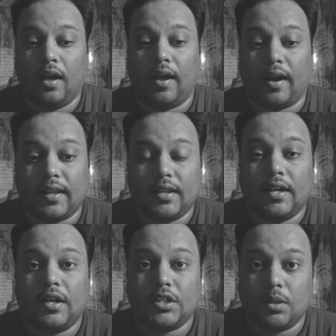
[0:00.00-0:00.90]
rather
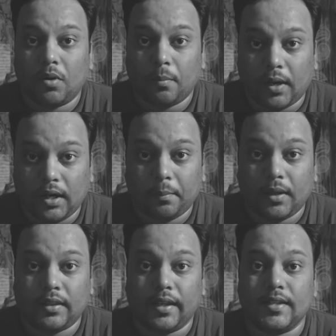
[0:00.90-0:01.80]
than touch upon
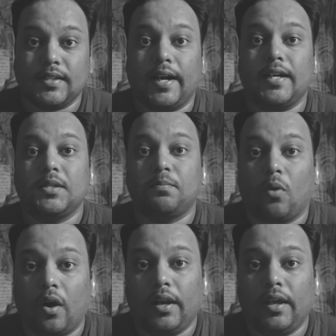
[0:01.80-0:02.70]
multiple things and
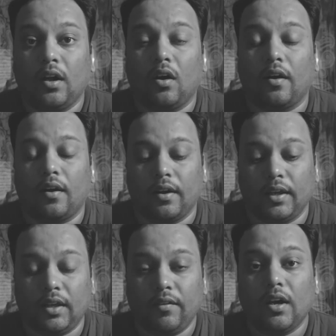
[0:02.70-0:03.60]
spoiling or
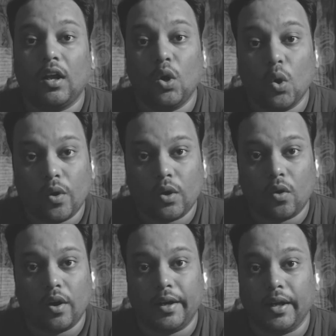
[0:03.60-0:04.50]
giving a lower
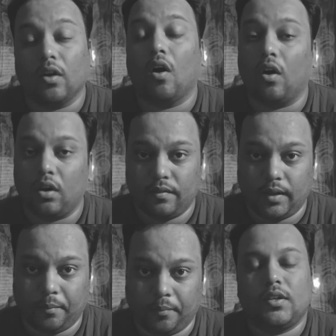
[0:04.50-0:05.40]
quality on all of
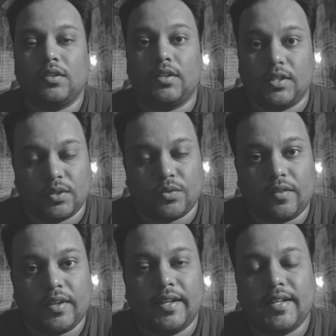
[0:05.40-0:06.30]
them. So this was one
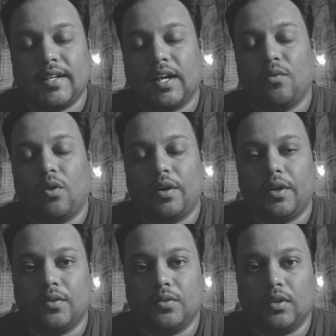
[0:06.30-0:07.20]
of the things that I wanted
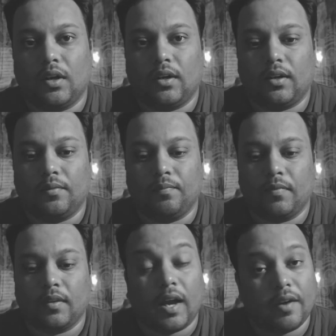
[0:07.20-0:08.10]
to
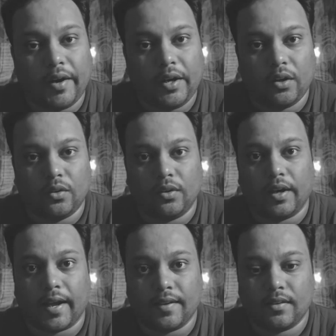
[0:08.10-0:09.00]
convey to you
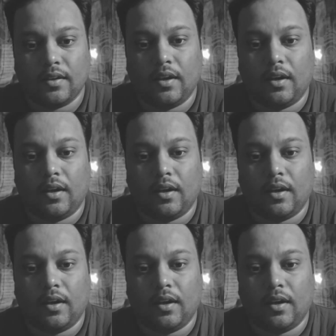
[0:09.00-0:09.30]
guys,